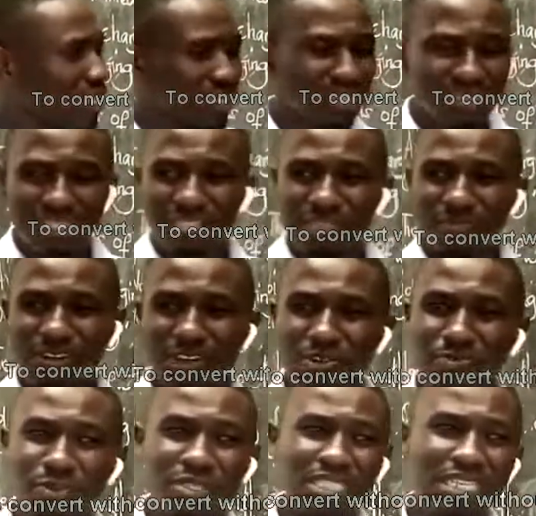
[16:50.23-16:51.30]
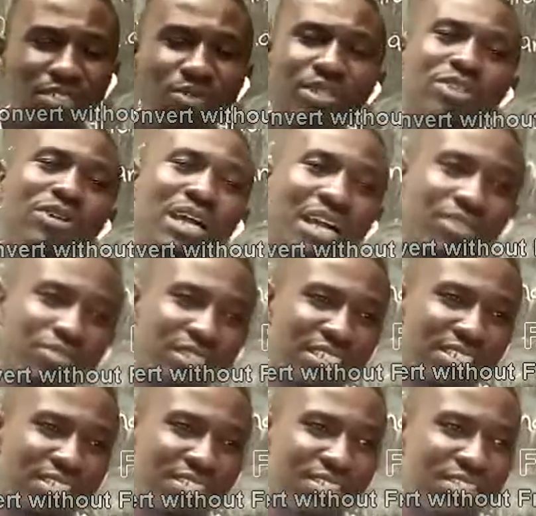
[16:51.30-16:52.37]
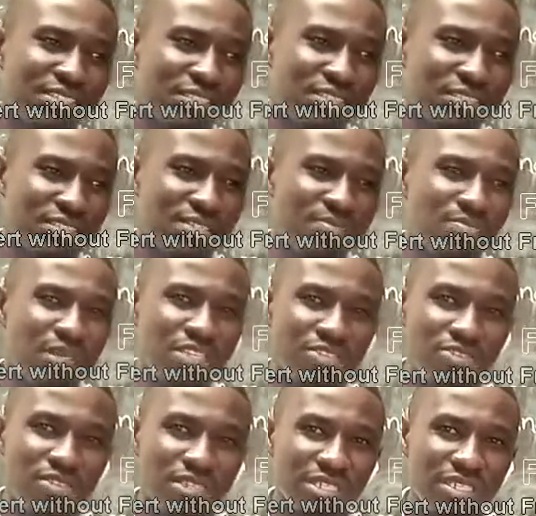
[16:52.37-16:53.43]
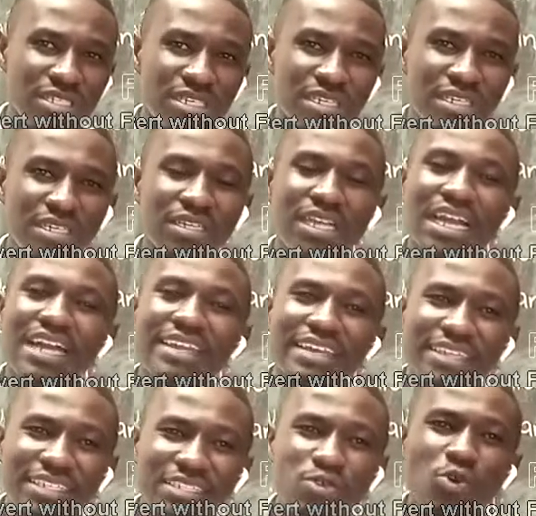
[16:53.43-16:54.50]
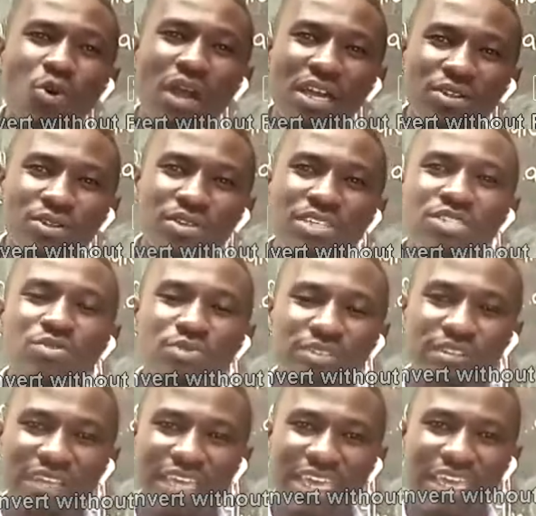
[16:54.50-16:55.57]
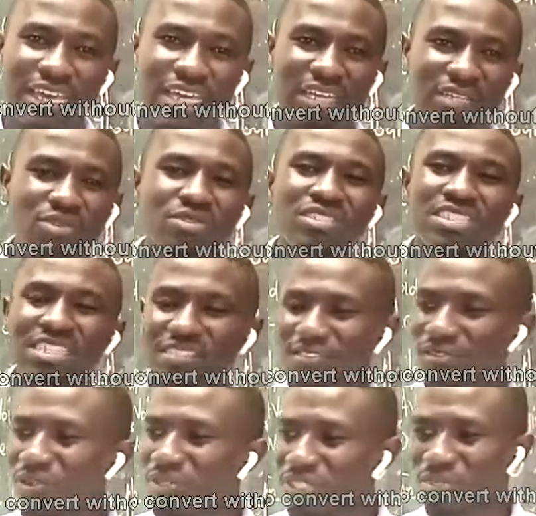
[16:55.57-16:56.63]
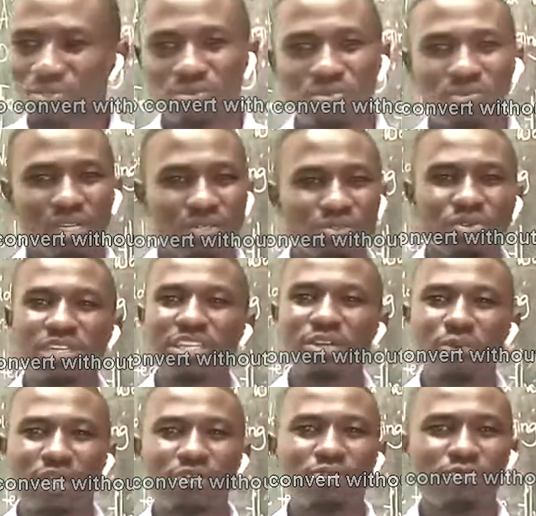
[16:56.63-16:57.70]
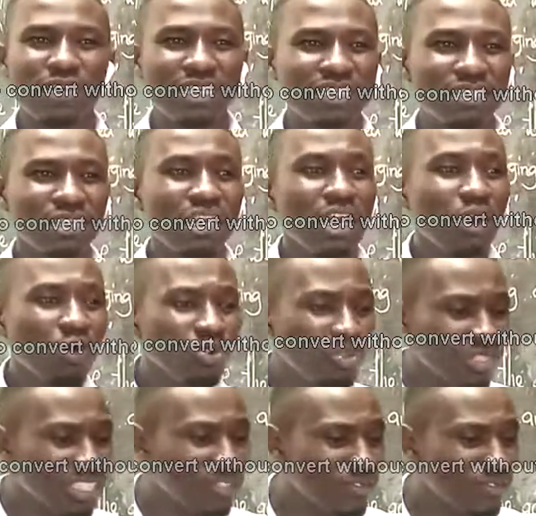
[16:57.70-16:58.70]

it is very important when you are handling this battery, carry it or handle it with care. Don't just throw it on the ground or anywhere you find. Or don't